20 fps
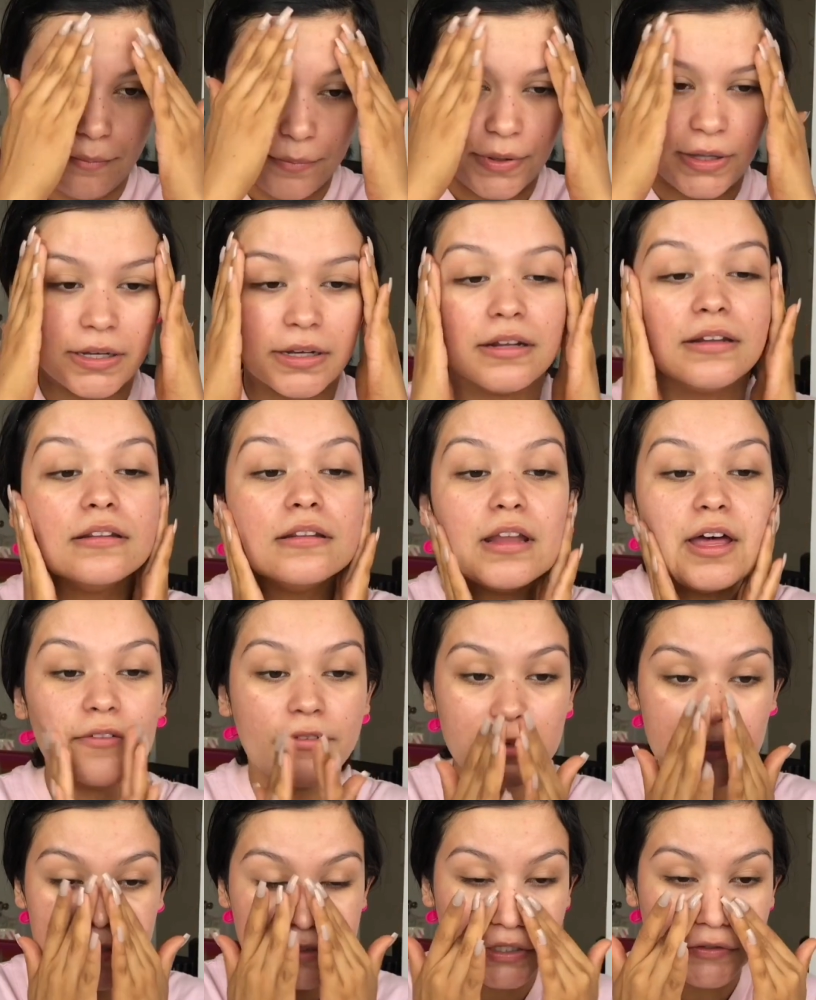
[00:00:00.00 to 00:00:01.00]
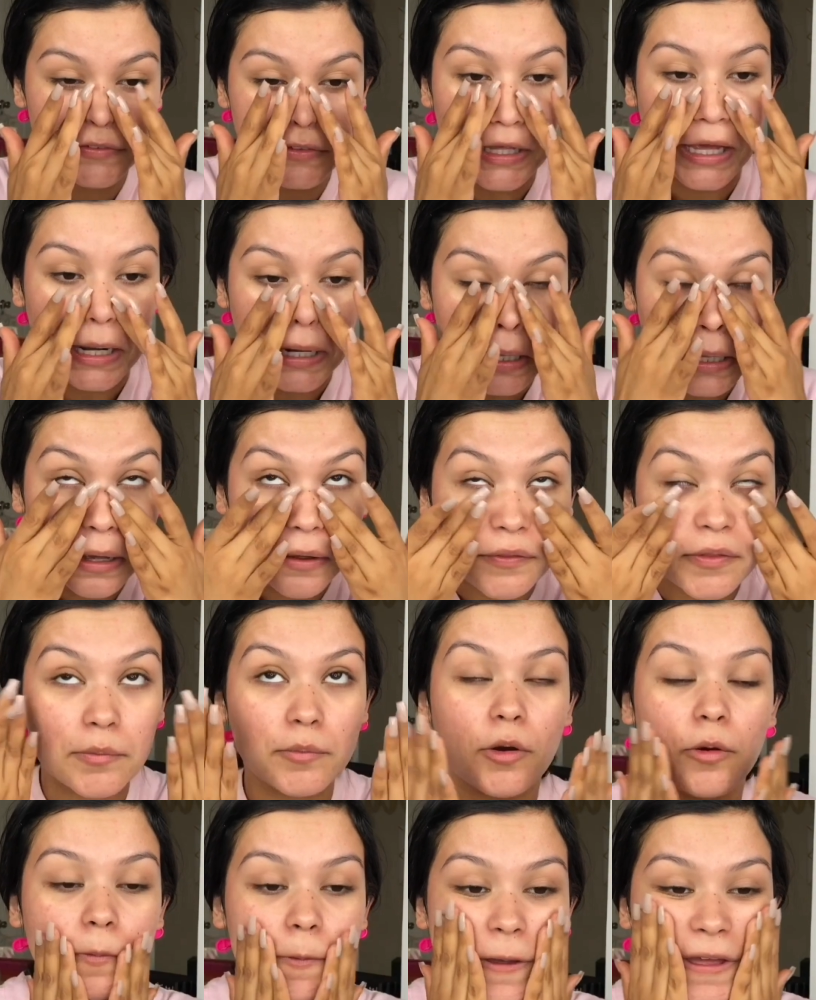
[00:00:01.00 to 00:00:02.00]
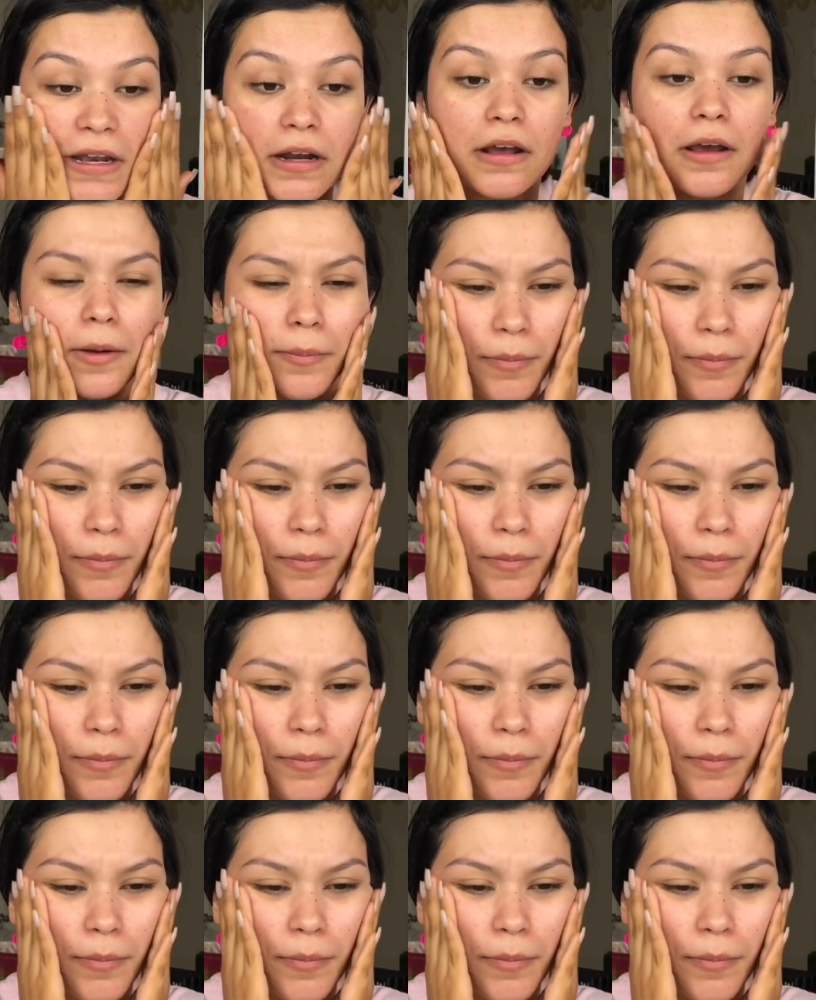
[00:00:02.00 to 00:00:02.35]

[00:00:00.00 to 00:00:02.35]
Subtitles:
been loving self-tanning at the moment.